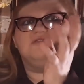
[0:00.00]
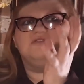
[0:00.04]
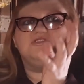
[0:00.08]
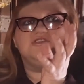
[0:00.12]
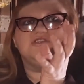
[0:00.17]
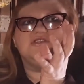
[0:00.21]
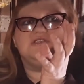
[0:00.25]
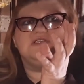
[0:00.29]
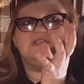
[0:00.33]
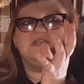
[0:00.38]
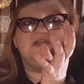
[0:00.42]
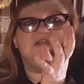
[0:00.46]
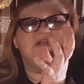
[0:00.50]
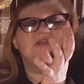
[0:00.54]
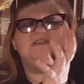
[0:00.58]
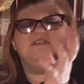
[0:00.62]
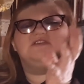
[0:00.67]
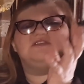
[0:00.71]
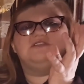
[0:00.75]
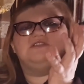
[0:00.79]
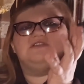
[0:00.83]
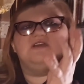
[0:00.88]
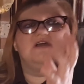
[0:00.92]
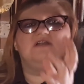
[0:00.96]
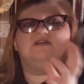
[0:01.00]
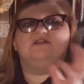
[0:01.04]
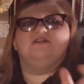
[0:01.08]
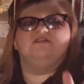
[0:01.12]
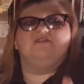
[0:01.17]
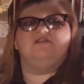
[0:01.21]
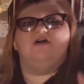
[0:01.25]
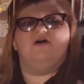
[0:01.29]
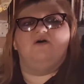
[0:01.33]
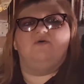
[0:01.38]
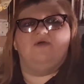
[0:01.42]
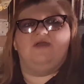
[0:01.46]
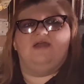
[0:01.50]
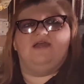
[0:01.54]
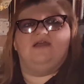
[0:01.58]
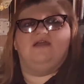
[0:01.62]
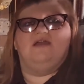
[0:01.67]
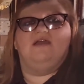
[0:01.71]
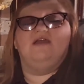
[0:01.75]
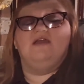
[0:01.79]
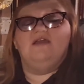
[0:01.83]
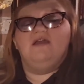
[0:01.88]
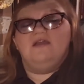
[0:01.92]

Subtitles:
just in the sun glowing.